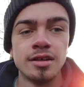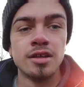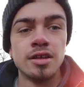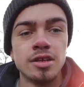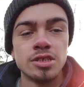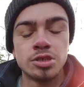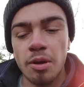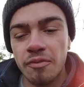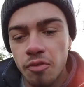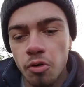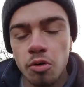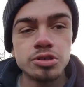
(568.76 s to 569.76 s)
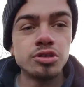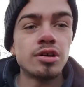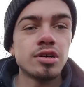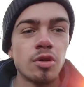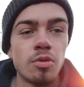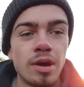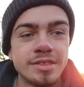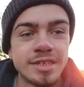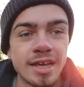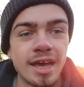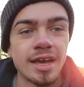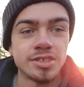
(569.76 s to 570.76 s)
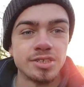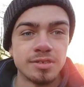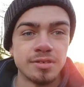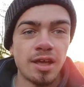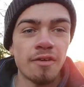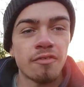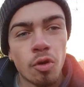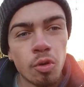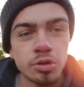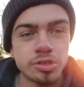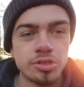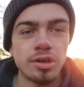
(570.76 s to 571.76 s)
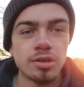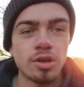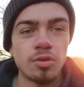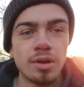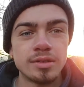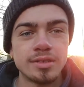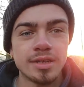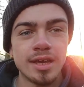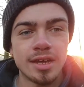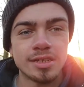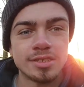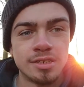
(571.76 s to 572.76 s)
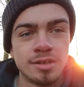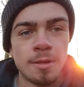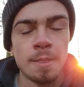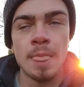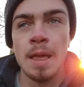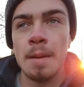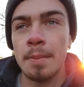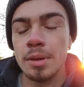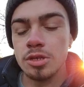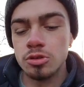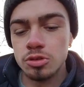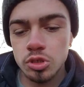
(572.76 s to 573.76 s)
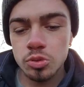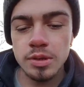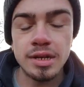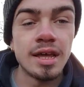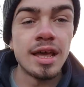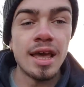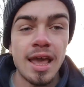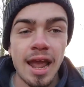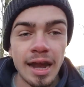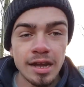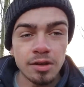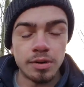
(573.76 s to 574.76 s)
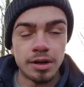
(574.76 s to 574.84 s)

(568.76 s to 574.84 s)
So of course you're not going to want to take action. Of course you're not going to want to take action. But you do it anyway.